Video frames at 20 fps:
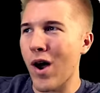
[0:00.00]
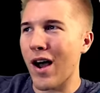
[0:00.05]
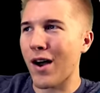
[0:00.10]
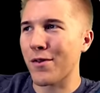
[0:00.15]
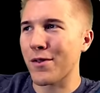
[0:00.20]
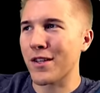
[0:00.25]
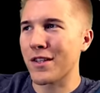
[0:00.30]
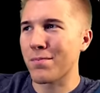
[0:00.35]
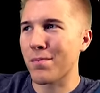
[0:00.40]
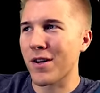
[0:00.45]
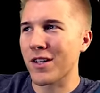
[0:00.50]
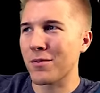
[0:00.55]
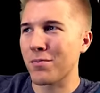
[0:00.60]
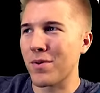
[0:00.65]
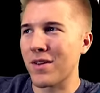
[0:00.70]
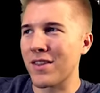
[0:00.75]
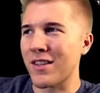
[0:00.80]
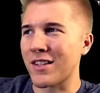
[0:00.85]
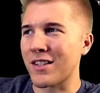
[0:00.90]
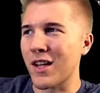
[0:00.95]
Wow, this must
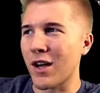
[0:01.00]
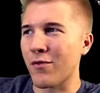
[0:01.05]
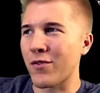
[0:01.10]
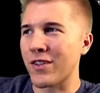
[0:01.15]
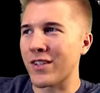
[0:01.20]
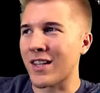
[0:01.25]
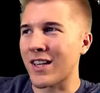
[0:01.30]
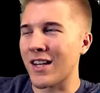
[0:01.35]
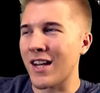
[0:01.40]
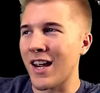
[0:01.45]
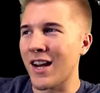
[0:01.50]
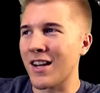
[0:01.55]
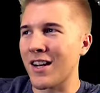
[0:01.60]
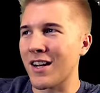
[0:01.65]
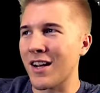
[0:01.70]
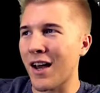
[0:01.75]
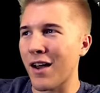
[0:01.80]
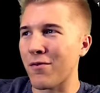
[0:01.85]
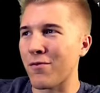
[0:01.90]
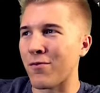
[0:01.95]
be the toughest
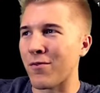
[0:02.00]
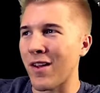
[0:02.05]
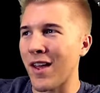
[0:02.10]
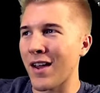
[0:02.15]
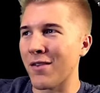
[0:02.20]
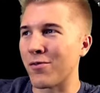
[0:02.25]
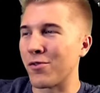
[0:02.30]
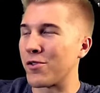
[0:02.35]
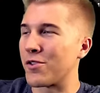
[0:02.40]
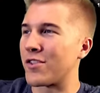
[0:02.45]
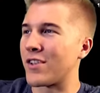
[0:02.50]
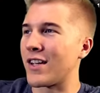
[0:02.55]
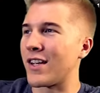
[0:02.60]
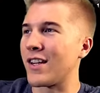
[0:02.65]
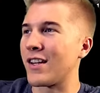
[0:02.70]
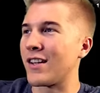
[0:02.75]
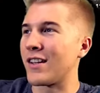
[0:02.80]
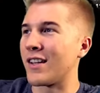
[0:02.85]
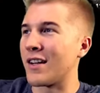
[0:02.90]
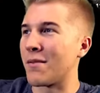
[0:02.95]
Canadian I've ever
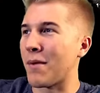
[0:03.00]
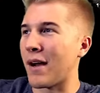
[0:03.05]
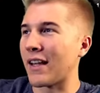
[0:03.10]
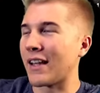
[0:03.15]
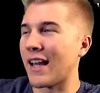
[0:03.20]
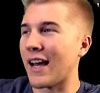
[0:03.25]
seen in my